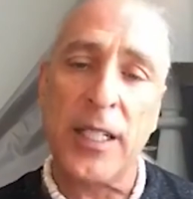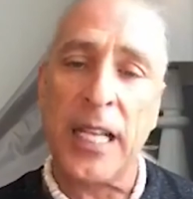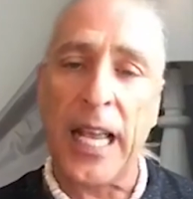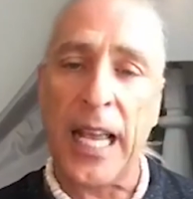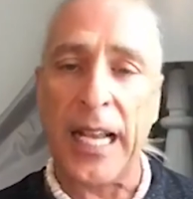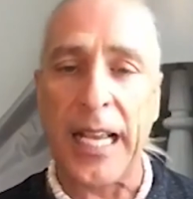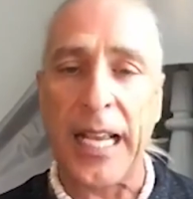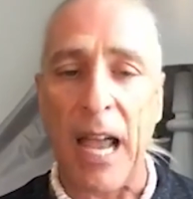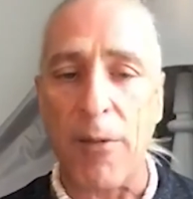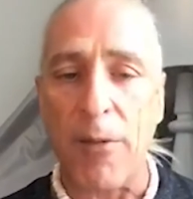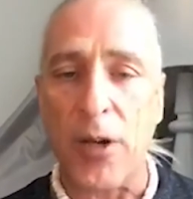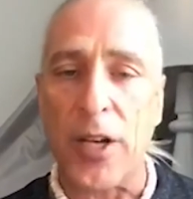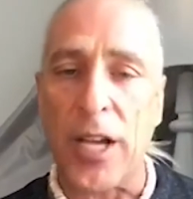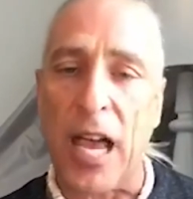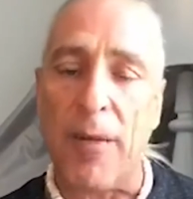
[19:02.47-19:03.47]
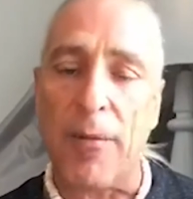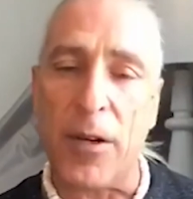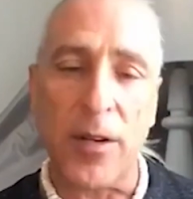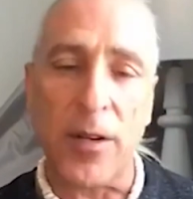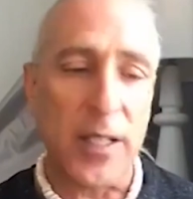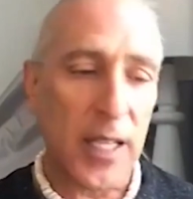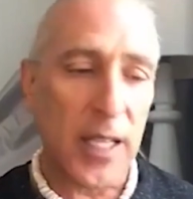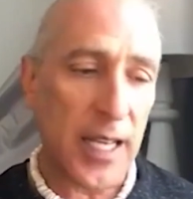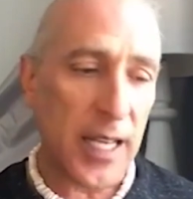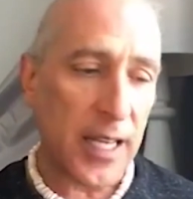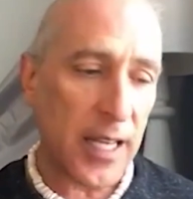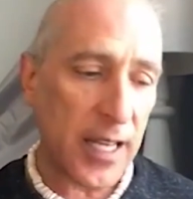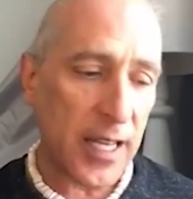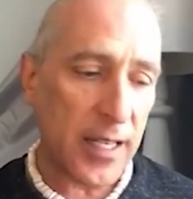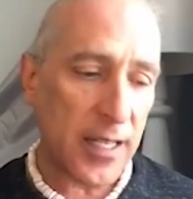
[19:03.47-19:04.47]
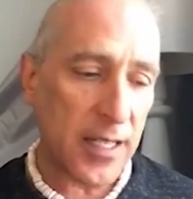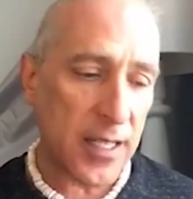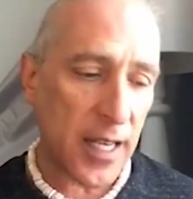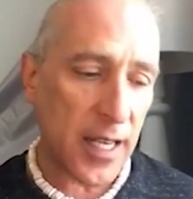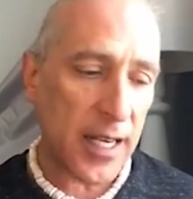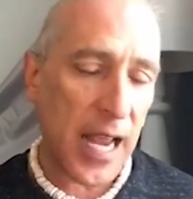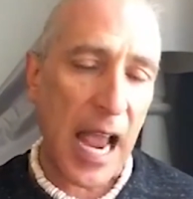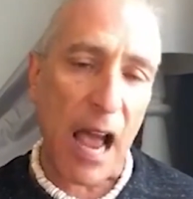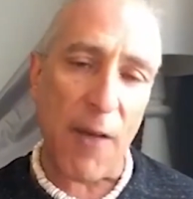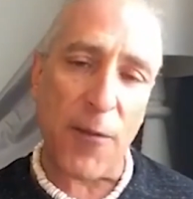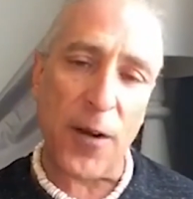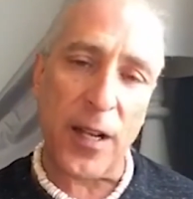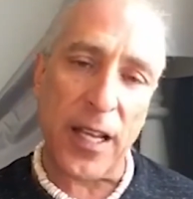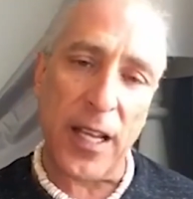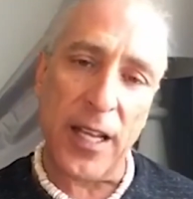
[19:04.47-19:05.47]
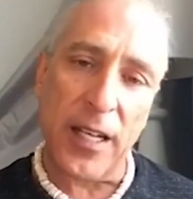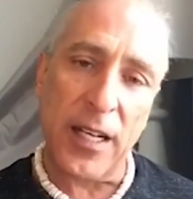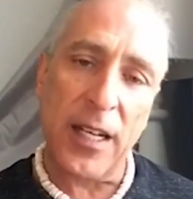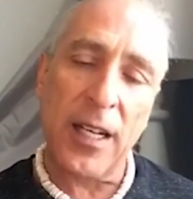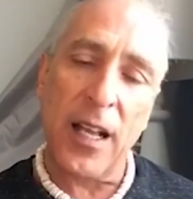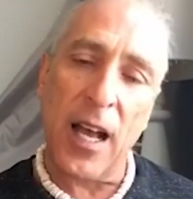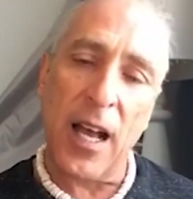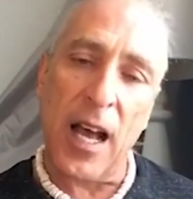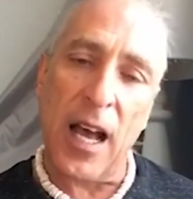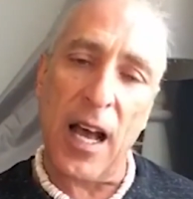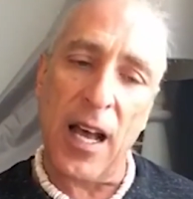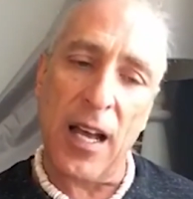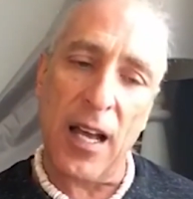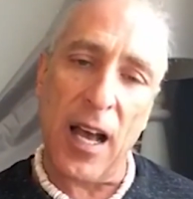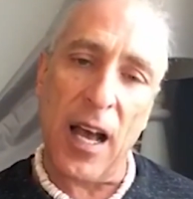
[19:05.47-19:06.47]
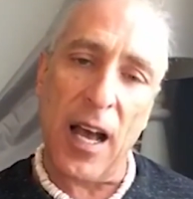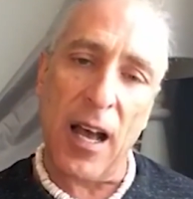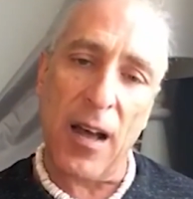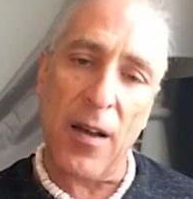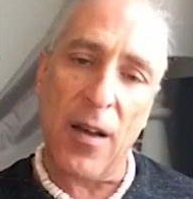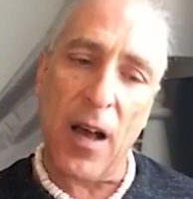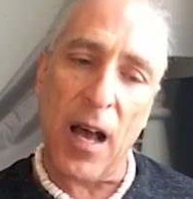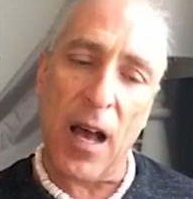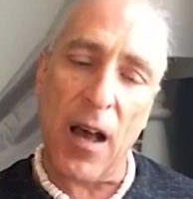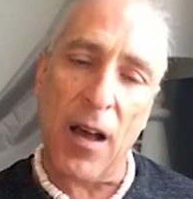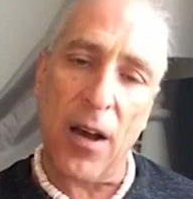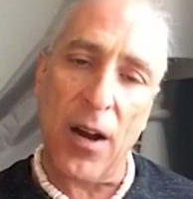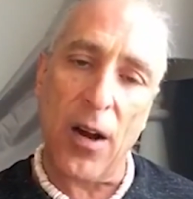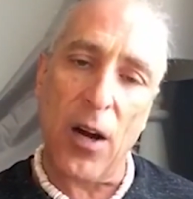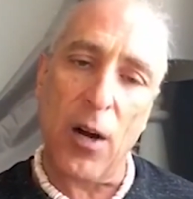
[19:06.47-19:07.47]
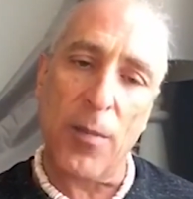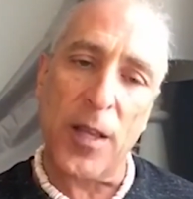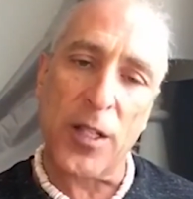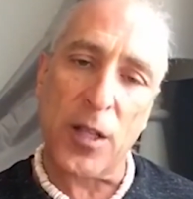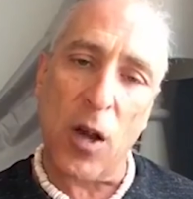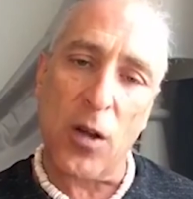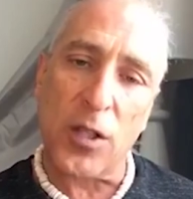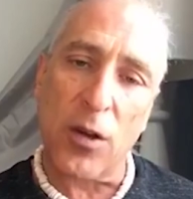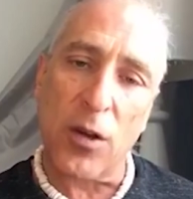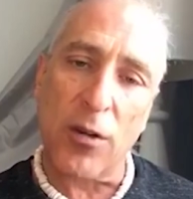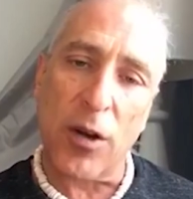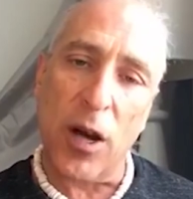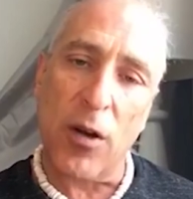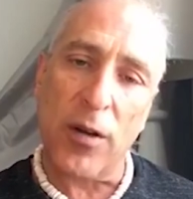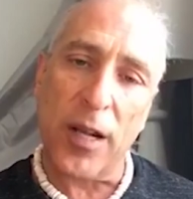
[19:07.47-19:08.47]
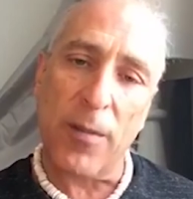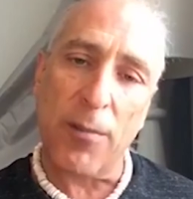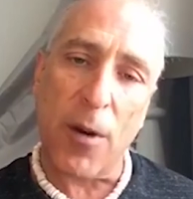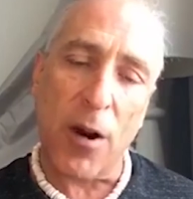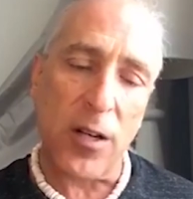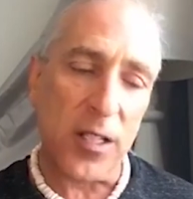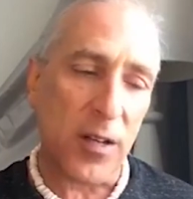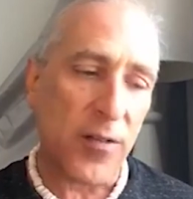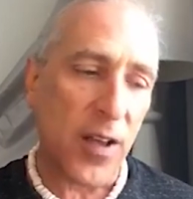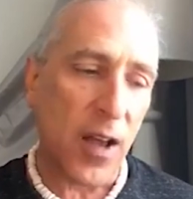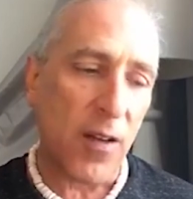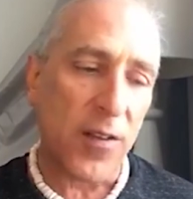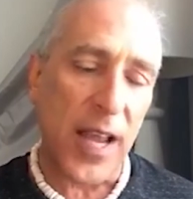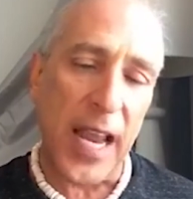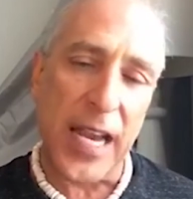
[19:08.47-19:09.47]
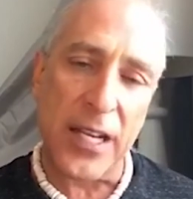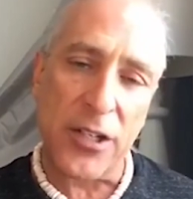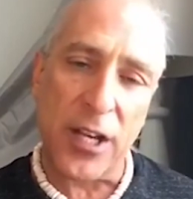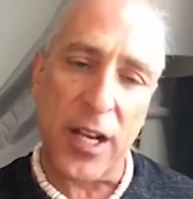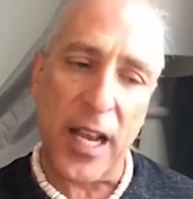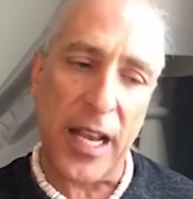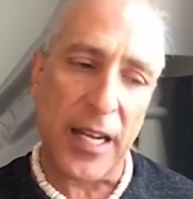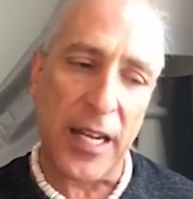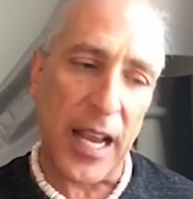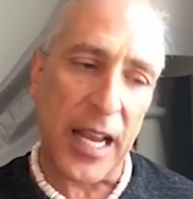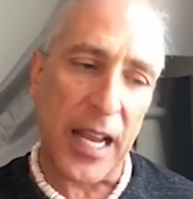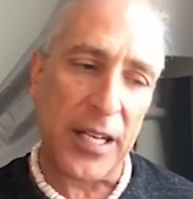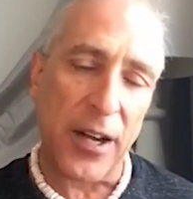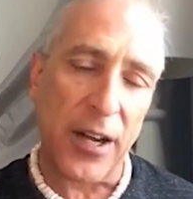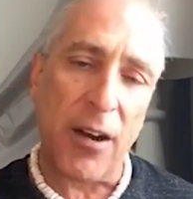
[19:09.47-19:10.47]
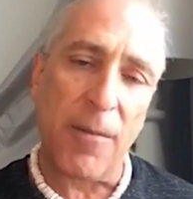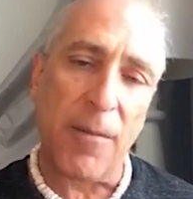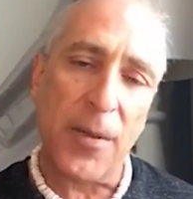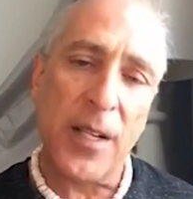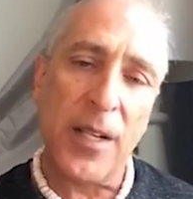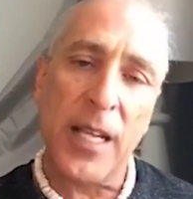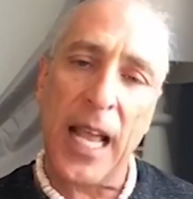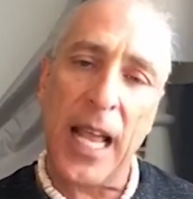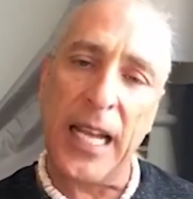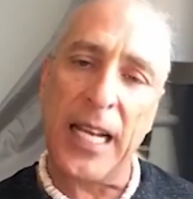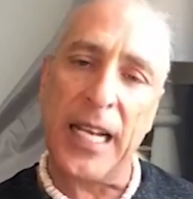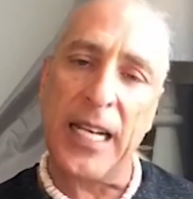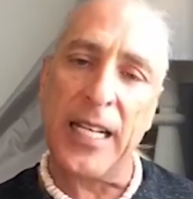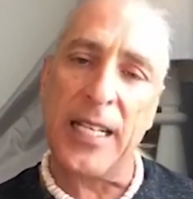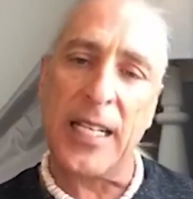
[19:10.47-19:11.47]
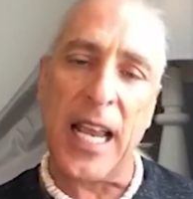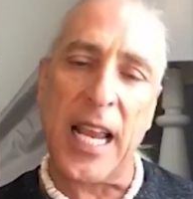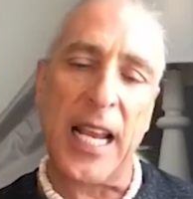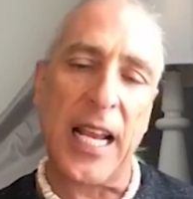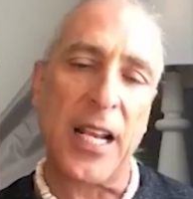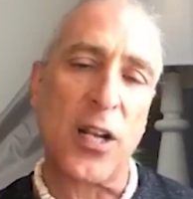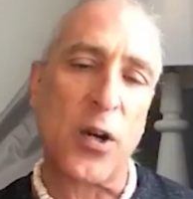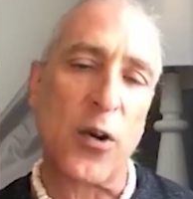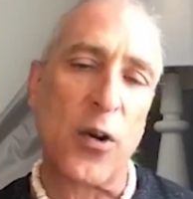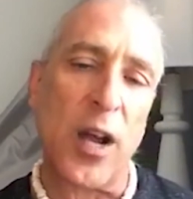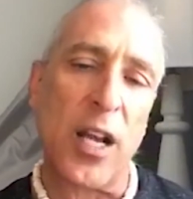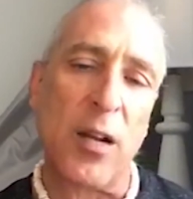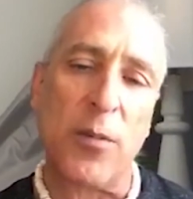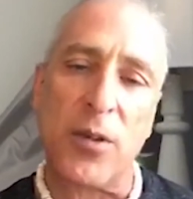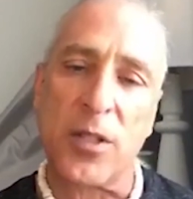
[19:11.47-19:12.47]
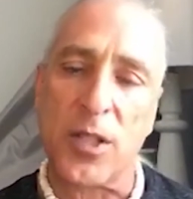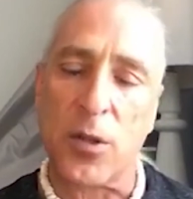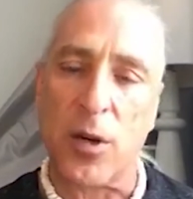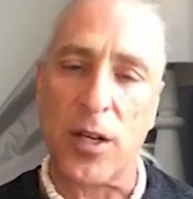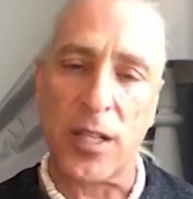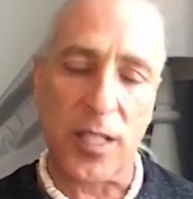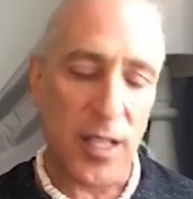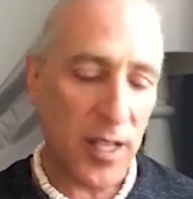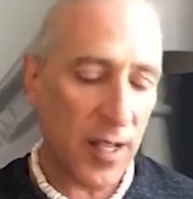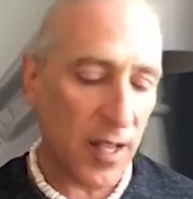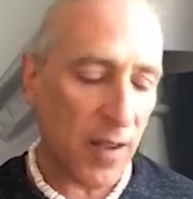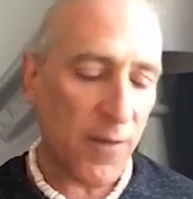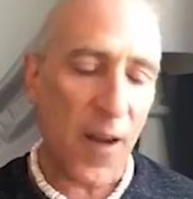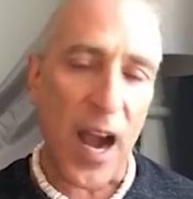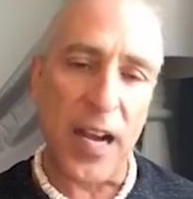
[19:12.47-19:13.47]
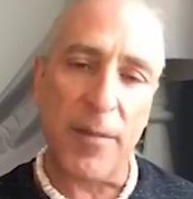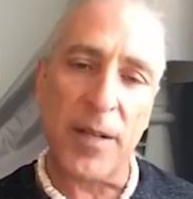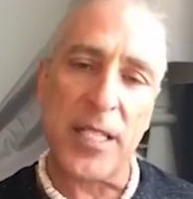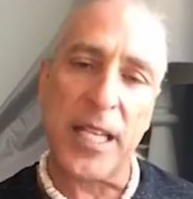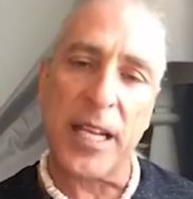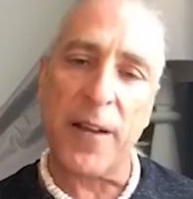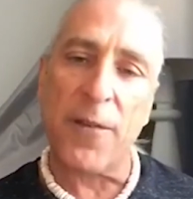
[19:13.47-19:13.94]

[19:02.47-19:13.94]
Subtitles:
and camu is an African herb that's also grown in parts of Asia and Europe, and it is an incredible source of vitamin C.